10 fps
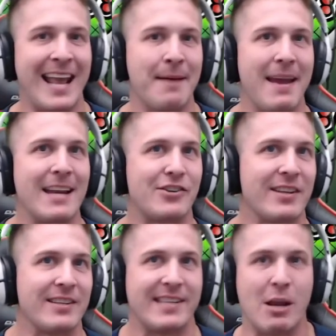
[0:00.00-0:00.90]

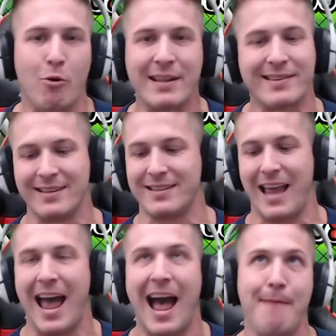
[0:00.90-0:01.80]
animation sequences
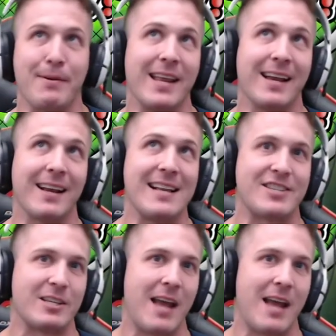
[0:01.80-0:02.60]
happening. It's just